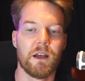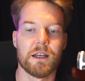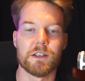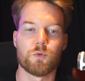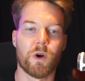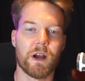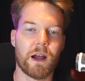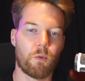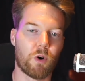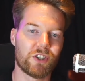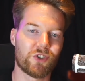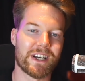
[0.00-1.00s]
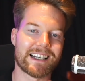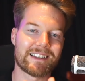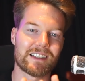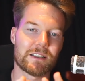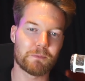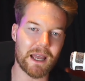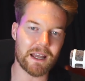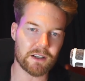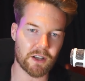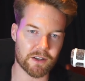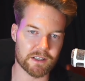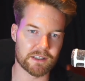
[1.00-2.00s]
is where I want to
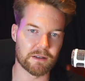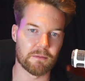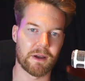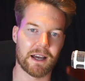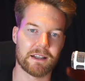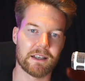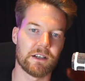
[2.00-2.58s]
expand on this impact